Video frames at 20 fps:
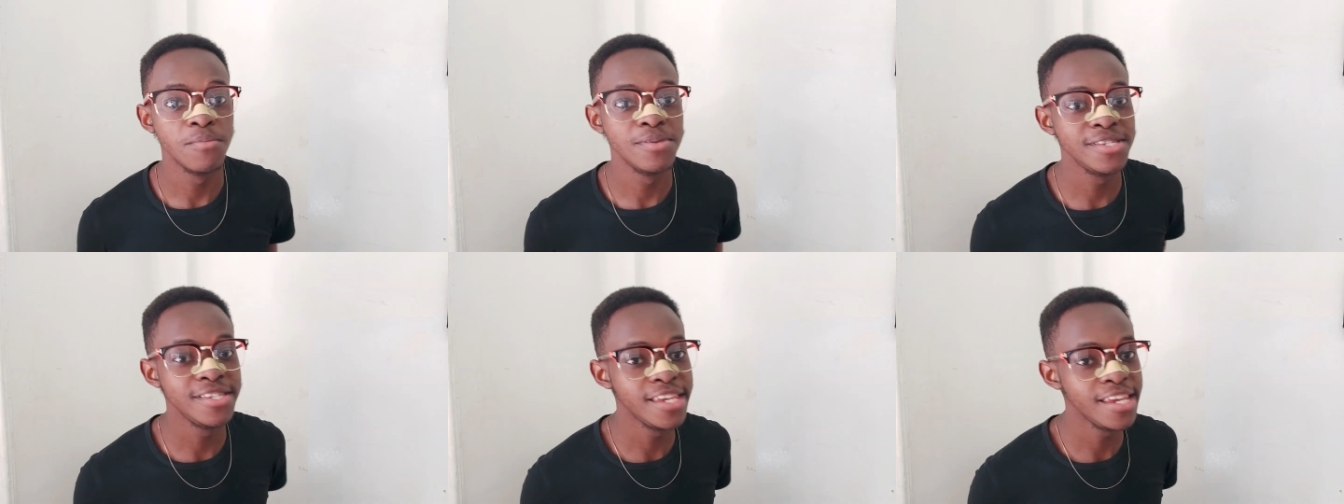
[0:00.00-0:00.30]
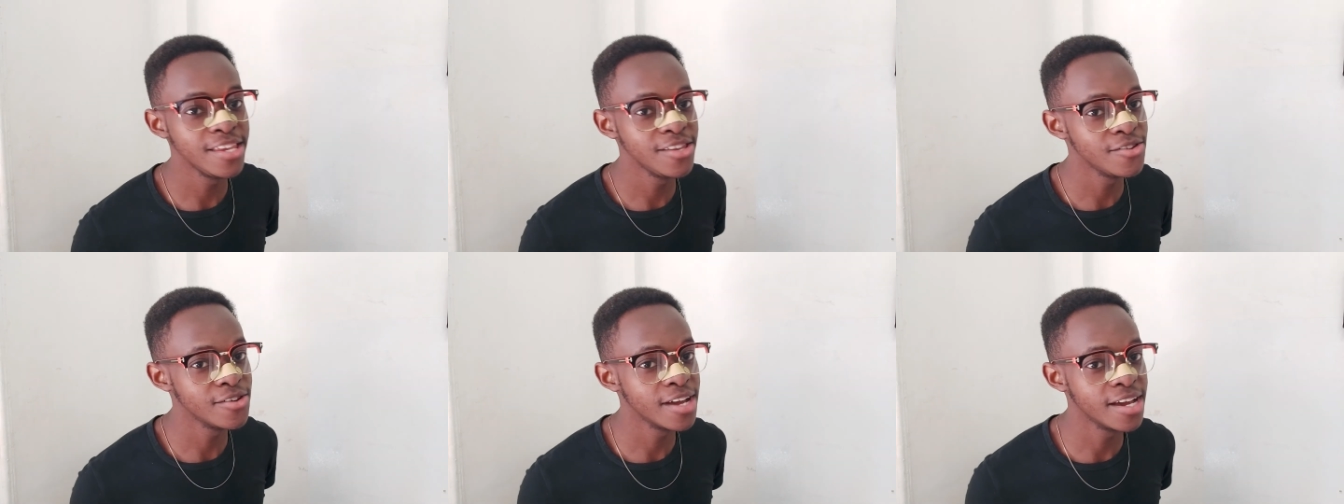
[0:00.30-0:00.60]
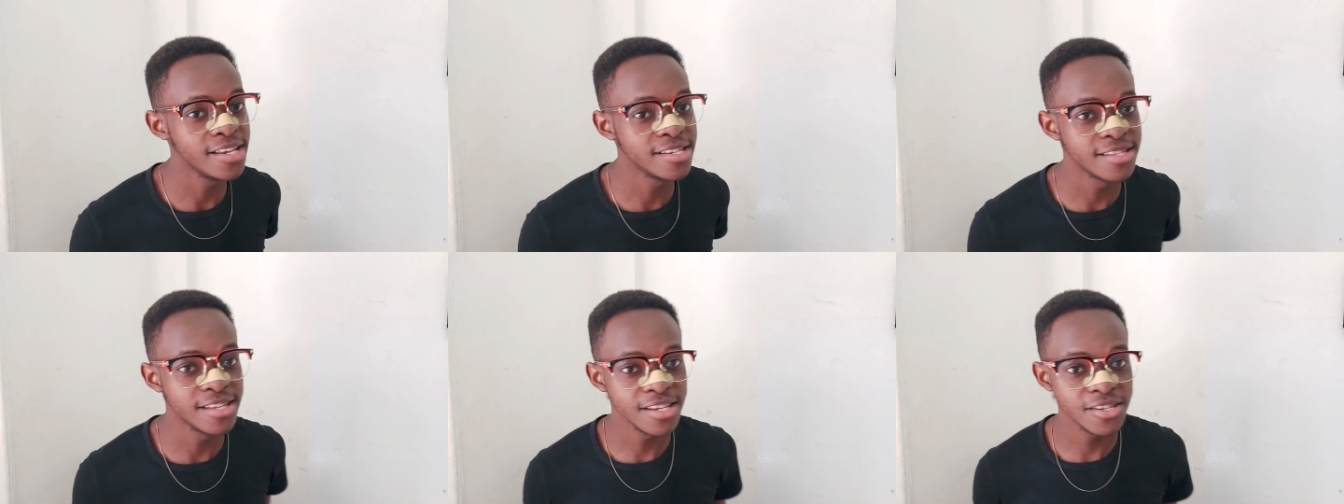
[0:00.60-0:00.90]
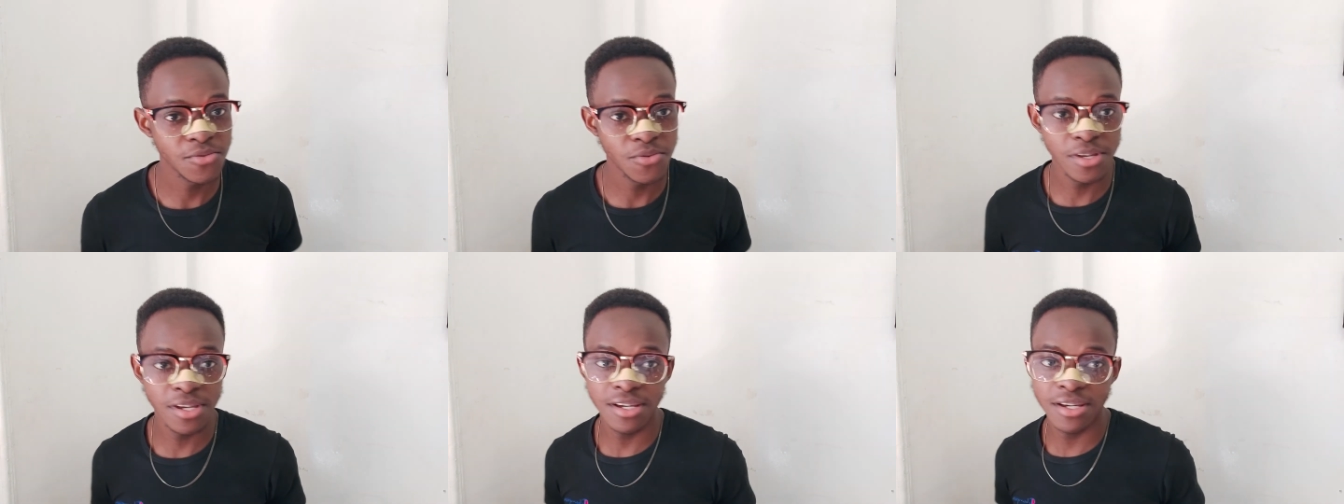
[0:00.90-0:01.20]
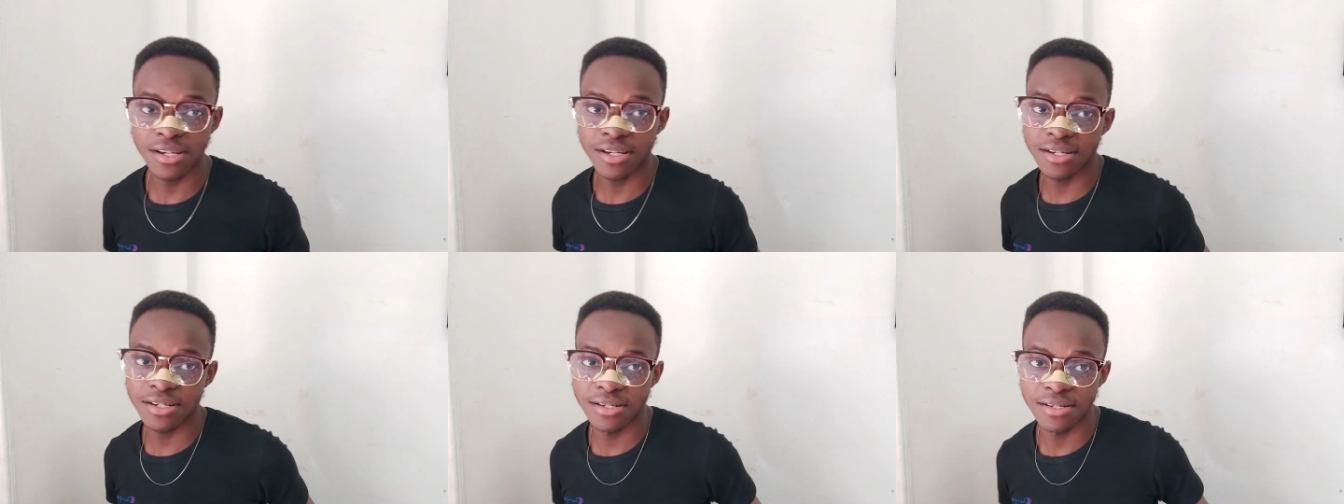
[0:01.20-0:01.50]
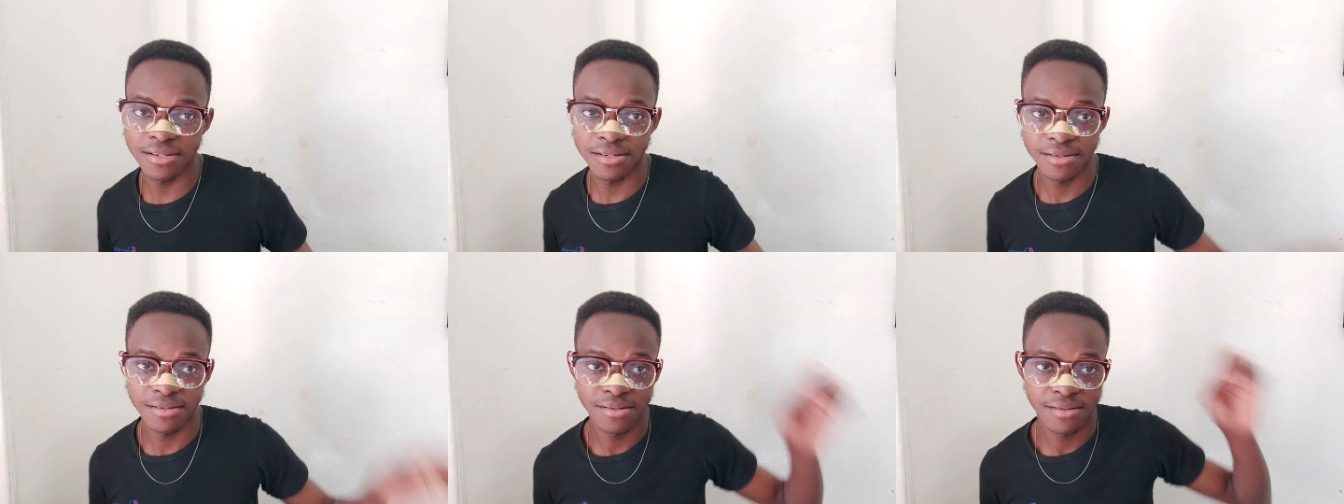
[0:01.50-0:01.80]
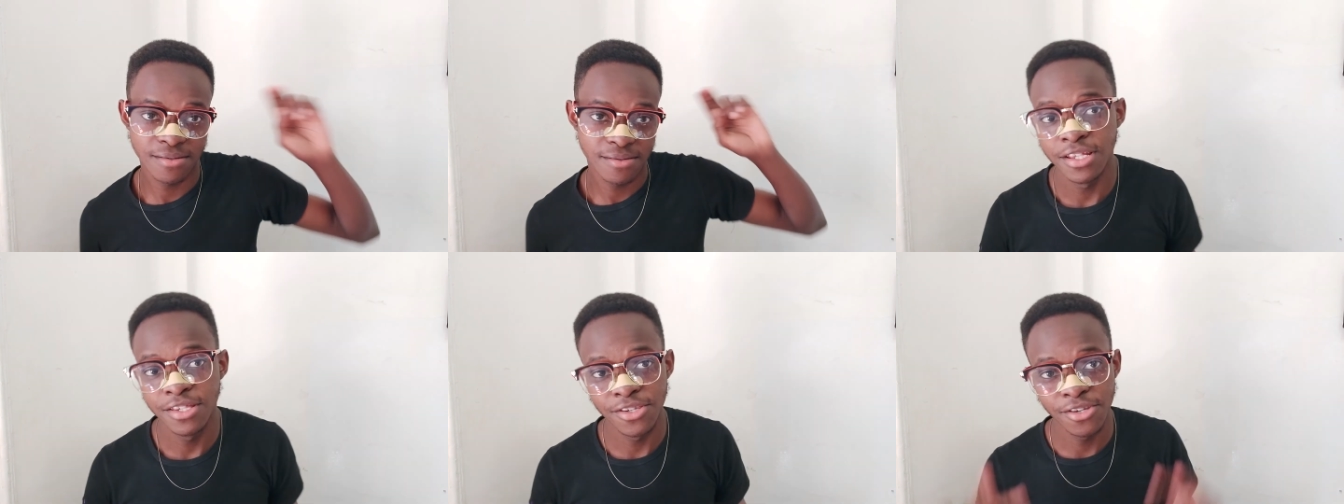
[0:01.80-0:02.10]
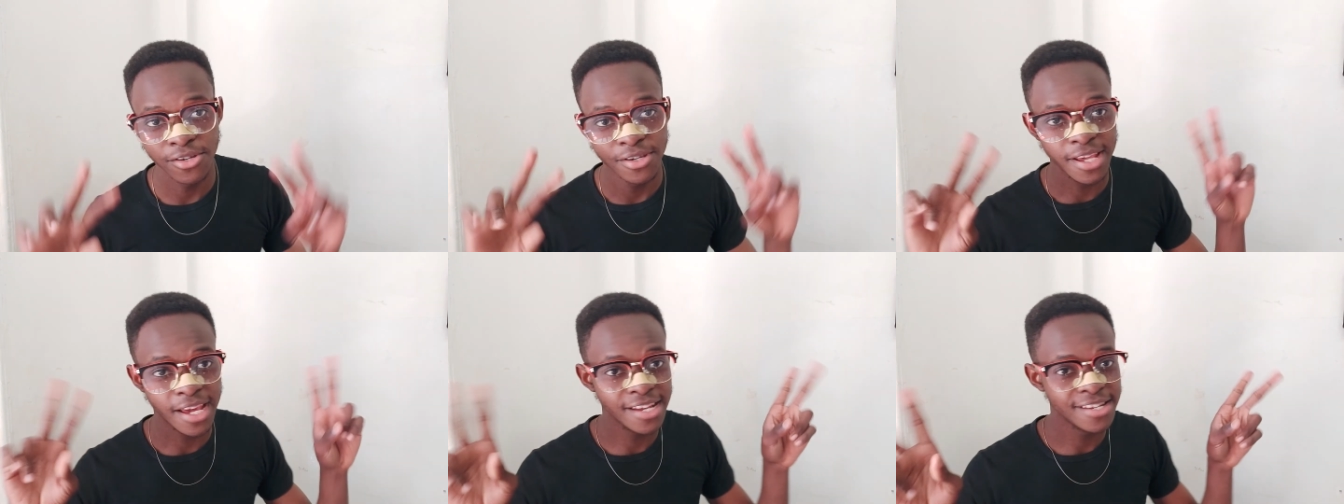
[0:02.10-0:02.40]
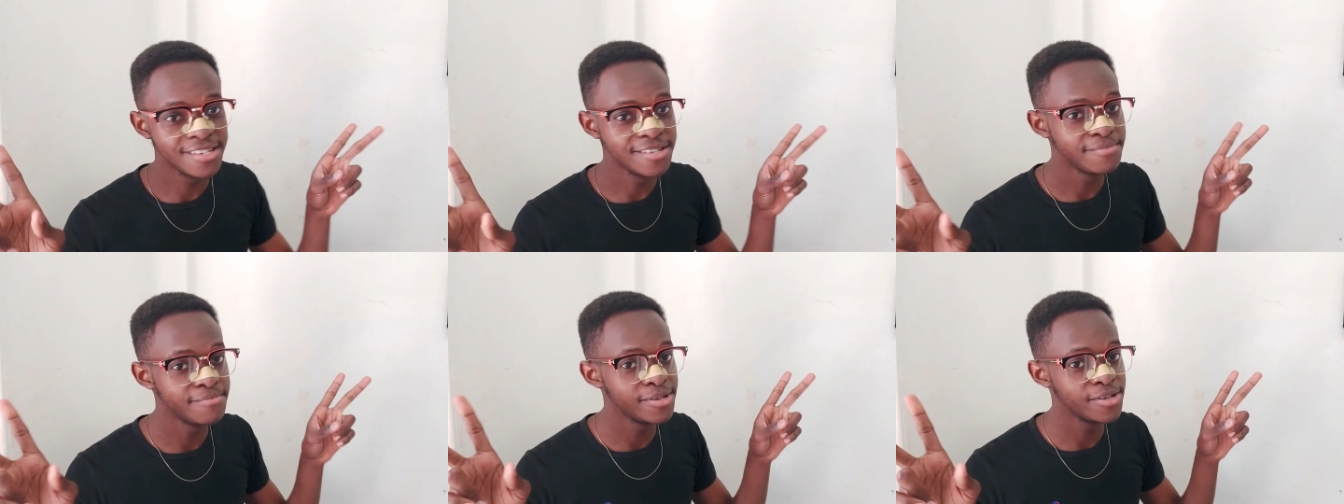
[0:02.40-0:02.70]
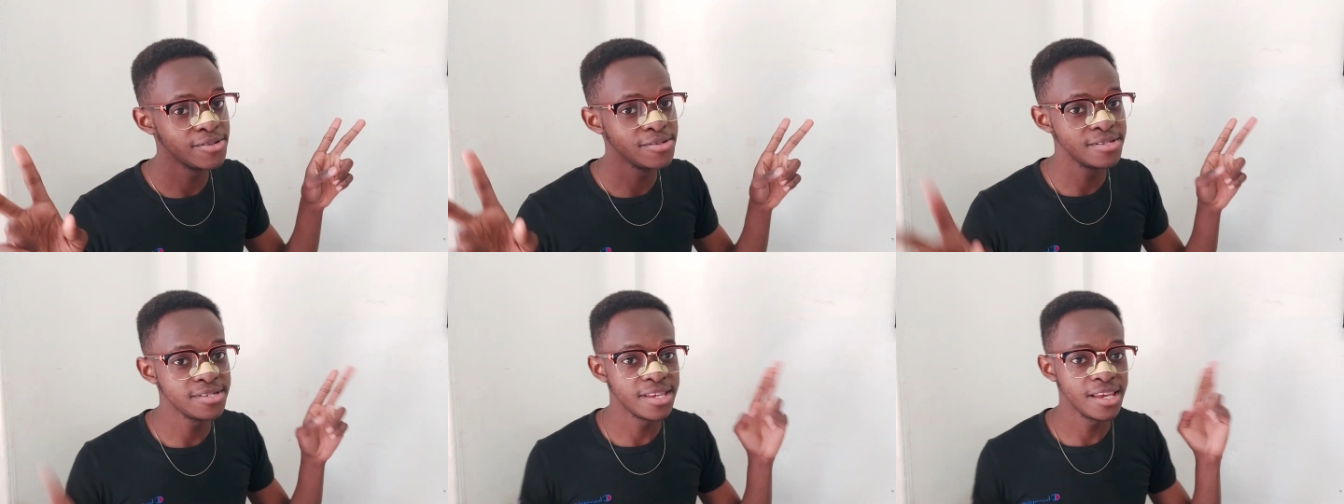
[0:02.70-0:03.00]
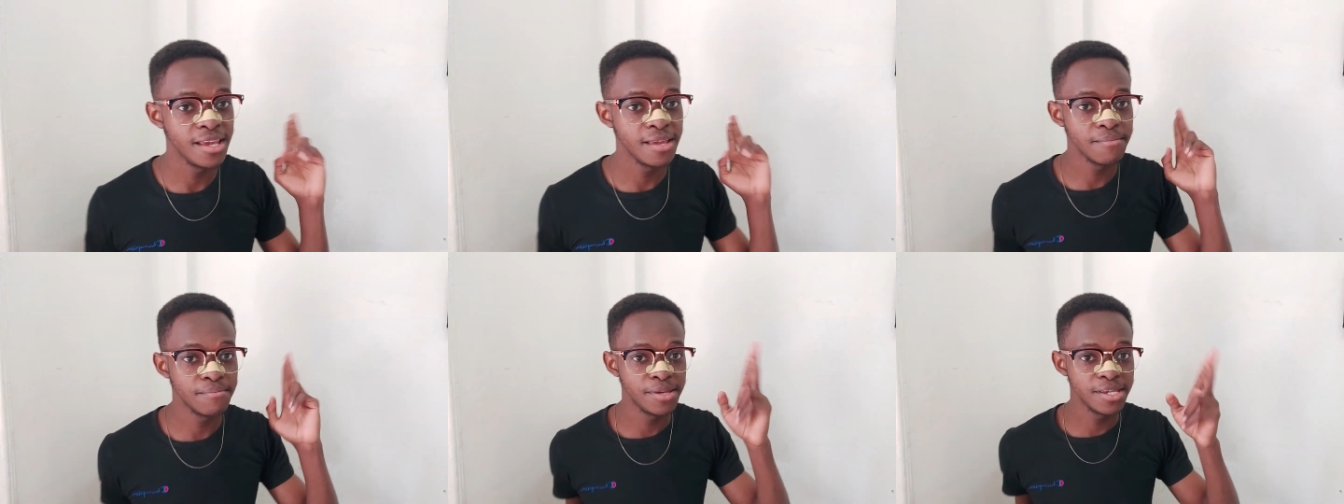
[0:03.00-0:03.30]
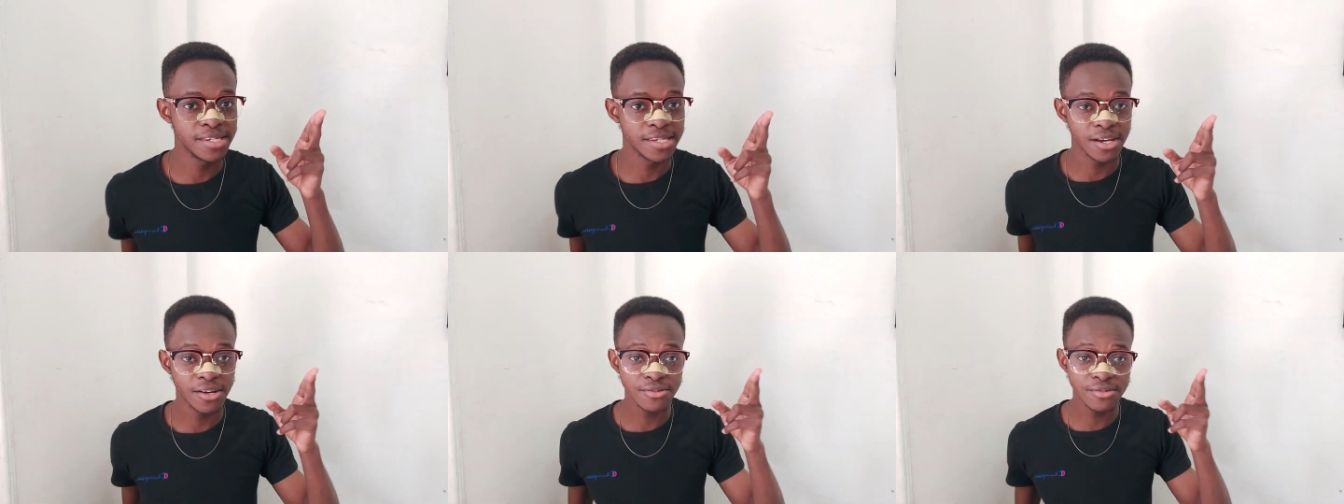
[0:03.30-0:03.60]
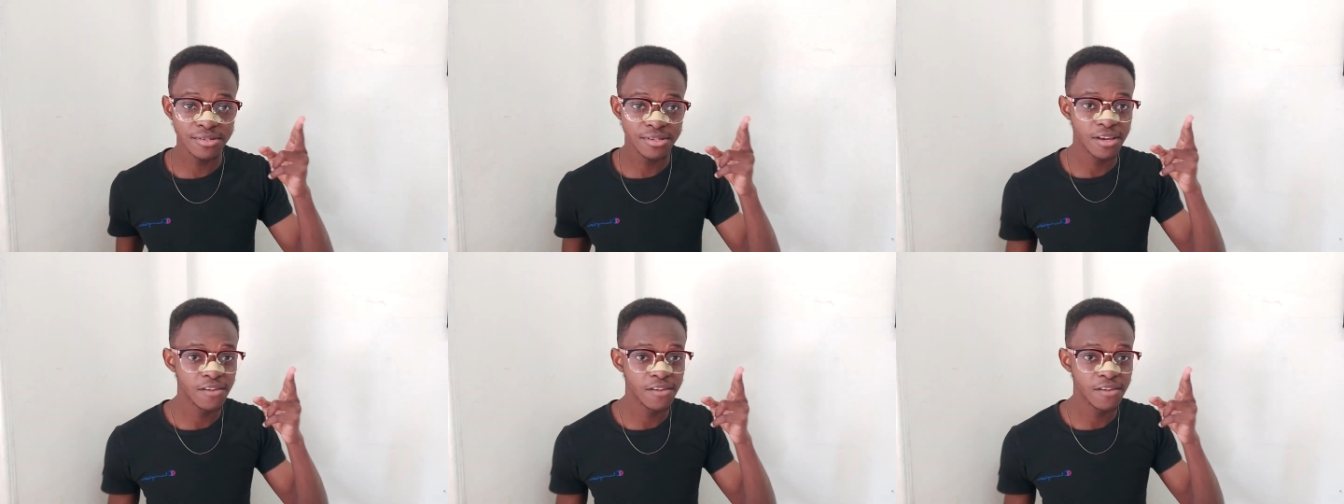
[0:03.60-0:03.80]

I'll be seeing you guys next week. It's your dad Nyimbills saying peace out.